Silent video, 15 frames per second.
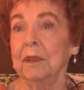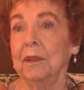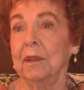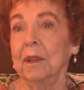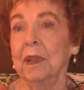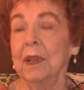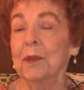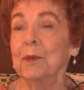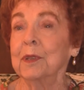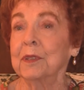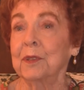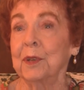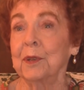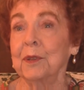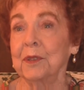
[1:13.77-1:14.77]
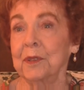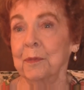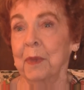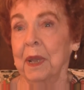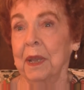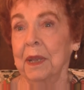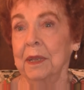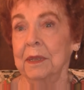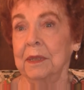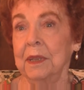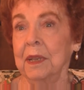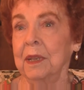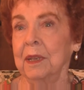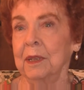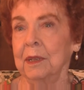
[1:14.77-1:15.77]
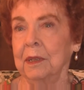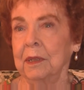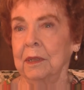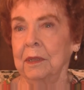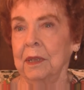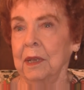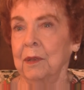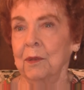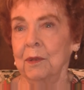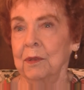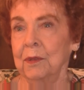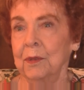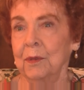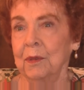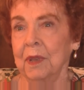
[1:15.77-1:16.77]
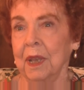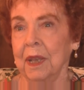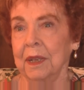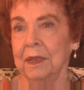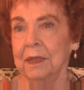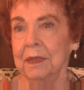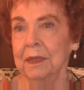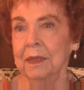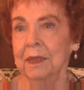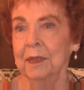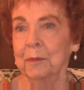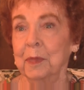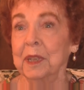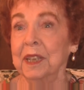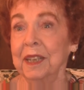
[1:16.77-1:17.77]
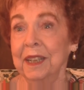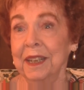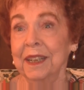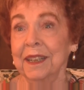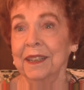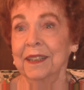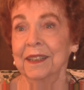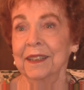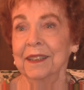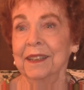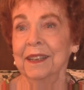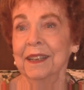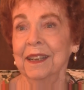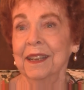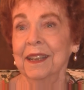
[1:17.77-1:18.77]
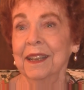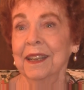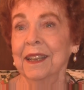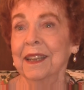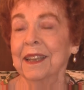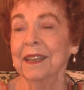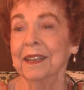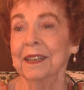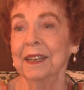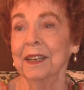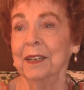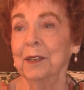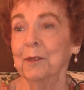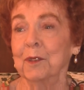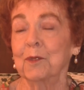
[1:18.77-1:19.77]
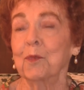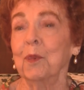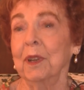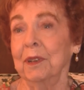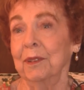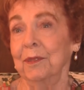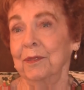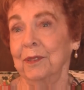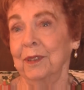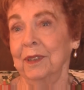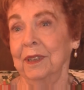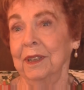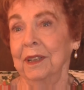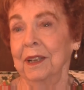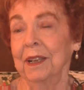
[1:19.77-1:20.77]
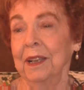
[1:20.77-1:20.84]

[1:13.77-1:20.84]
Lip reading: there with tears in my eyes thinking they couldn't do that. But they did, and it was wonderful.